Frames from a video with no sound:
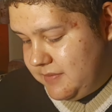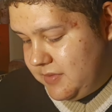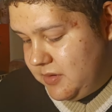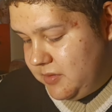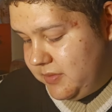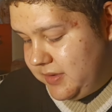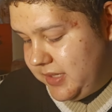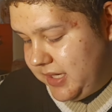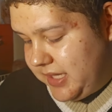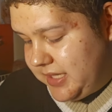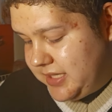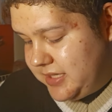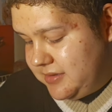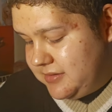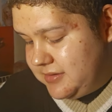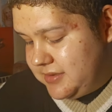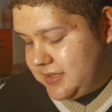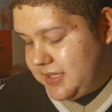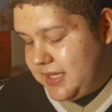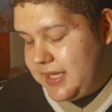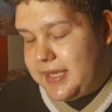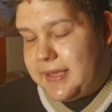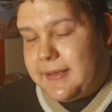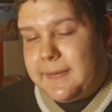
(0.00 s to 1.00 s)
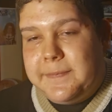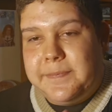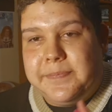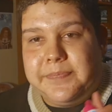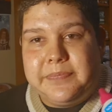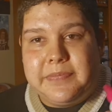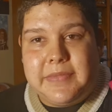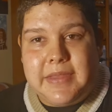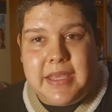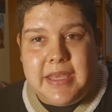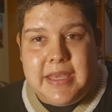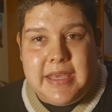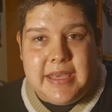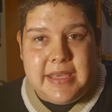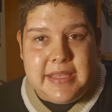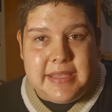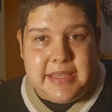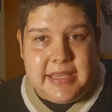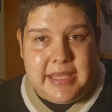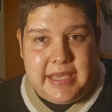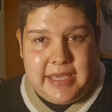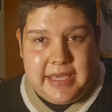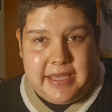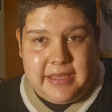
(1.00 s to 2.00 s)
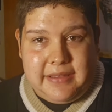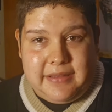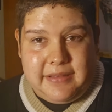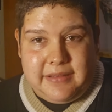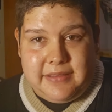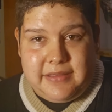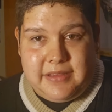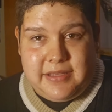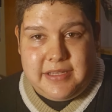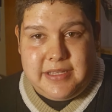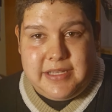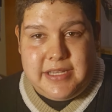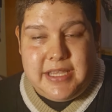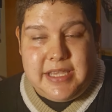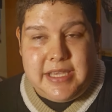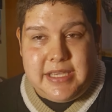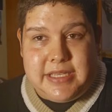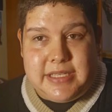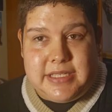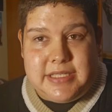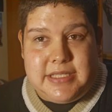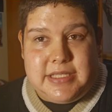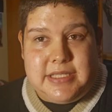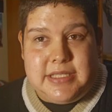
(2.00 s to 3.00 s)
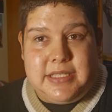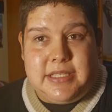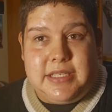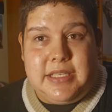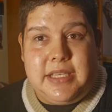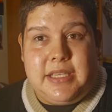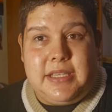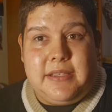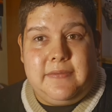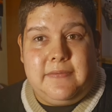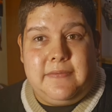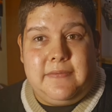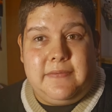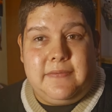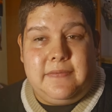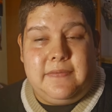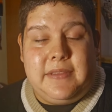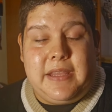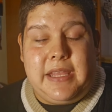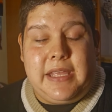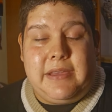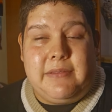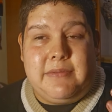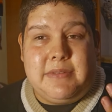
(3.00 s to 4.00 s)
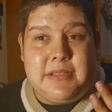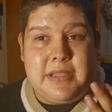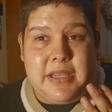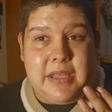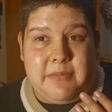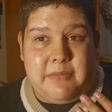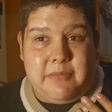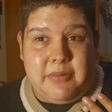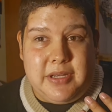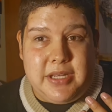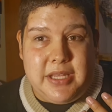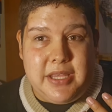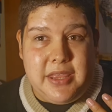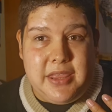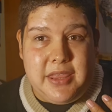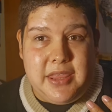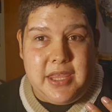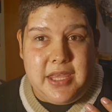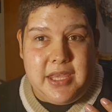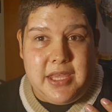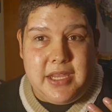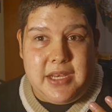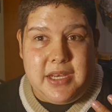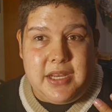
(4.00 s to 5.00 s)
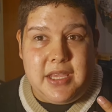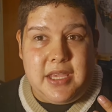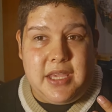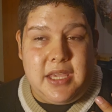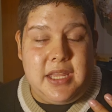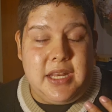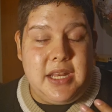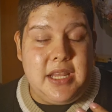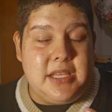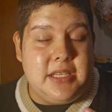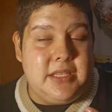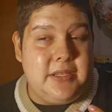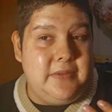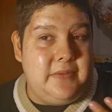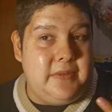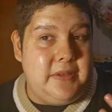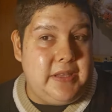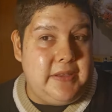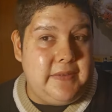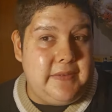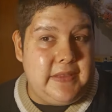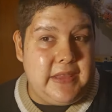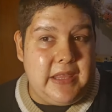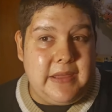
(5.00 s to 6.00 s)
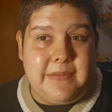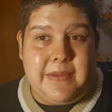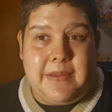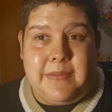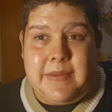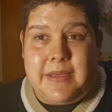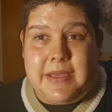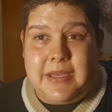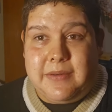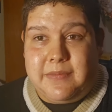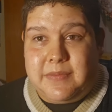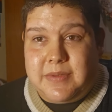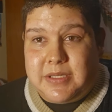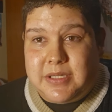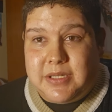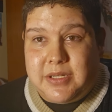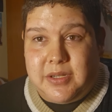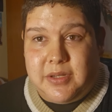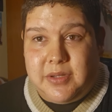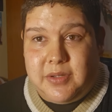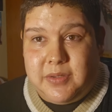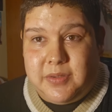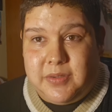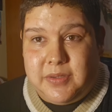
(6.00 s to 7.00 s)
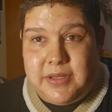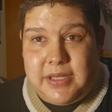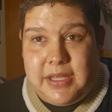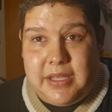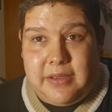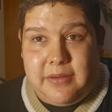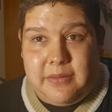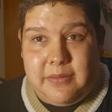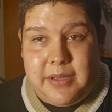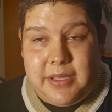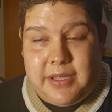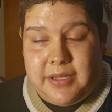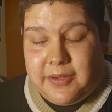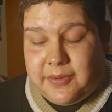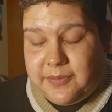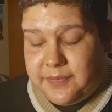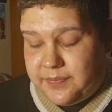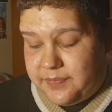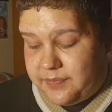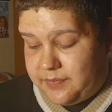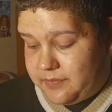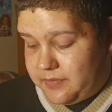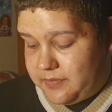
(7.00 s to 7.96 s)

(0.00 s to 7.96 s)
But when I used like the NYX, it was like pretty thin, and it didn't really feel like my makeup was gonna hold that well.